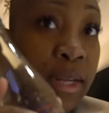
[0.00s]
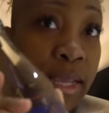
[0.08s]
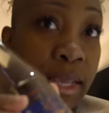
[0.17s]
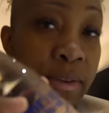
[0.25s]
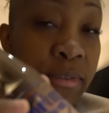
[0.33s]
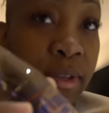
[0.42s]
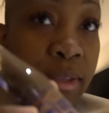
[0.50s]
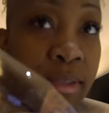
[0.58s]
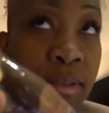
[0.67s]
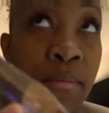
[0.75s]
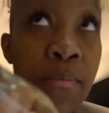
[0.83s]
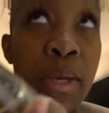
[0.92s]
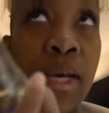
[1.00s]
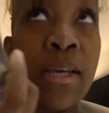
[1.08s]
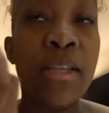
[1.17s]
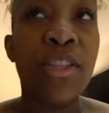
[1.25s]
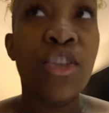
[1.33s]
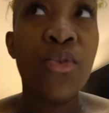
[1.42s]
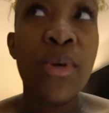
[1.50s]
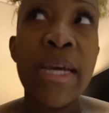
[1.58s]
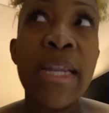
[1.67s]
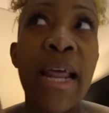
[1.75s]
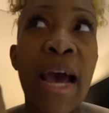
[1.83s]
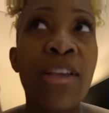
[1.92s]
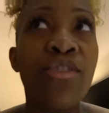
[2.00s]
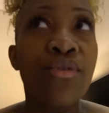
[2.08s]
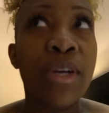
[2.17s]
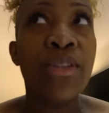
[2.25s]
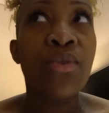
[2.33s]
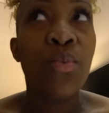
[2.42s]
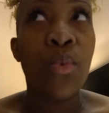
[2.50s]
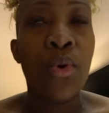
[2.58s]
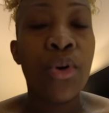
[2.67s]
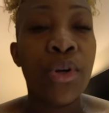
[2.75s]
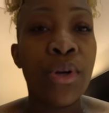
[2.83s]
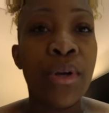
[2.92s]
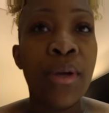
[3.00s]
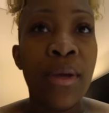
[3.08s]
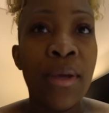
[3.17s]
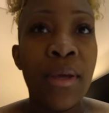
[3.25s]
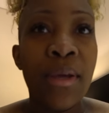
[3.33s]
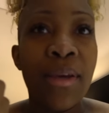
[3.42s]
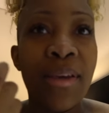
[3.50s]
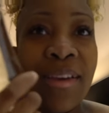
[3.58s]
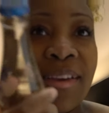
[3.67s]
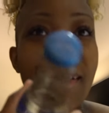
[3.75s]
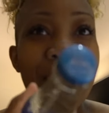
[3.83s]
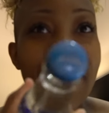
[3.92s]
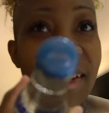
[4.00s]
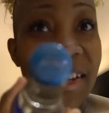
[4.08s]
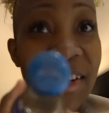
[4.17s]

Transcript: that they give us. Because you cannot drink the water in